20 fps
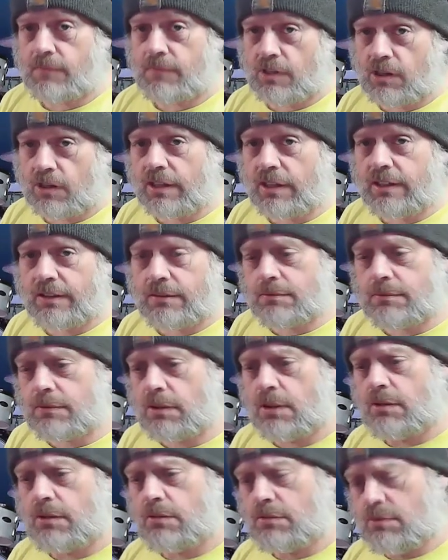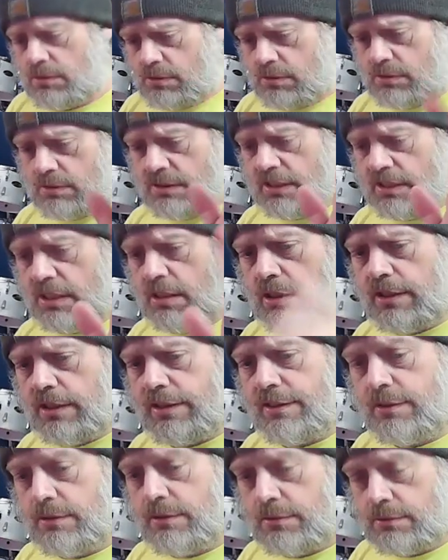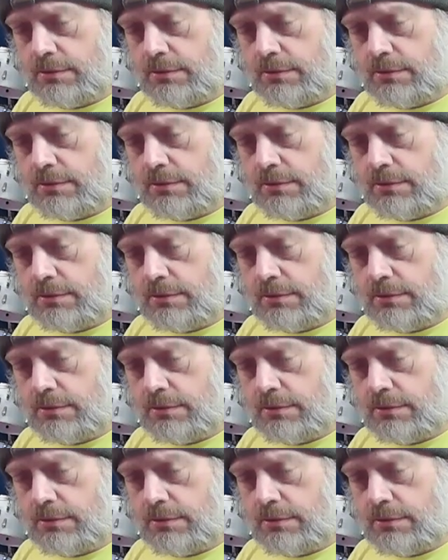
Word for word: All right, see y'all later.